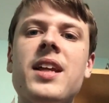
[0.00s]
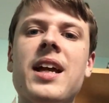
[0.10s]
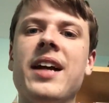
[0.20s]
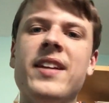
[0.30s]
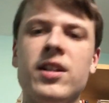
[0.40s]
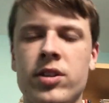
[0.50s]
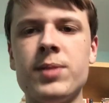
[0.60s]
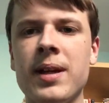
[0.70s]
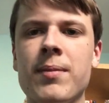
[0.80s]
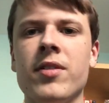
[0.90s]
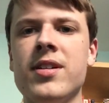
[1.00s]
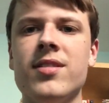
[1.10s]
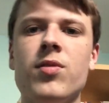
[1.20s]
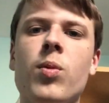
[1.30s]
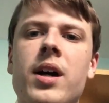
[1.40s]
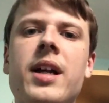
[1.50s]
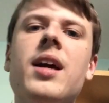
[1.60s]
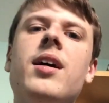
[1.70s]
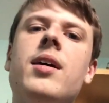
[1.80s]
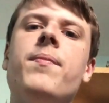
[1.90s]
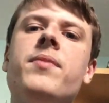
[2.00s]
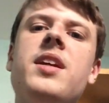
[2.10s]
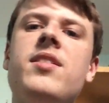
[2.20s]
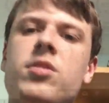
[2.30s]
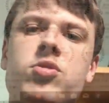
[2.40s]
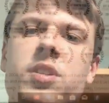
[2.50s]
and then I'll explain my reasons why he's not